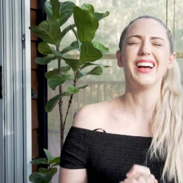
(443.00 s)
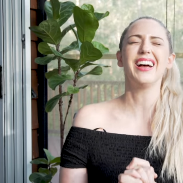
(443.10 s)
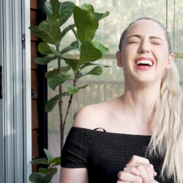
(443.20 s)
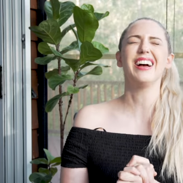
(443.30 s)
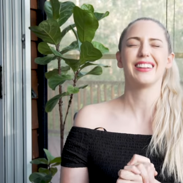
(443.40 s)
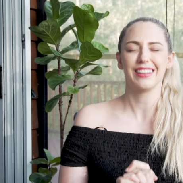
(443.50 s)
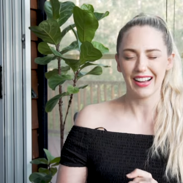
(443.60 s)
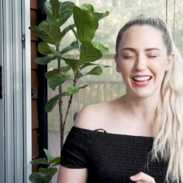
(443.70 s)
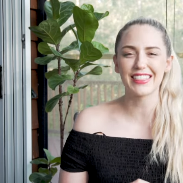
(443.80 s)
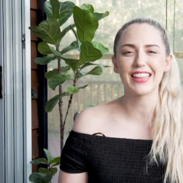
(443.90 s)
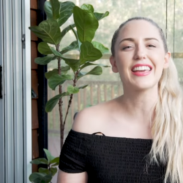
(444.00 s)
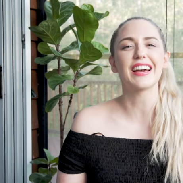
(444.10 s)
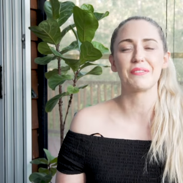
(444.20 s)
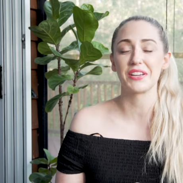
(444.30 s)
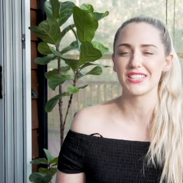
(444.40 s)
Ah, I think
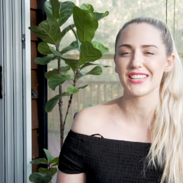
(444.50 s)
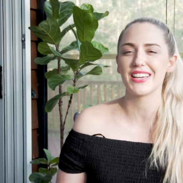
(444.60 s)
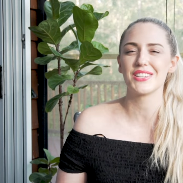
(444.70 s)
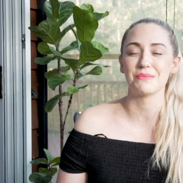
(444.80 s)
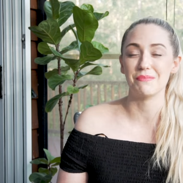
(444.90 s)
I'm gonna change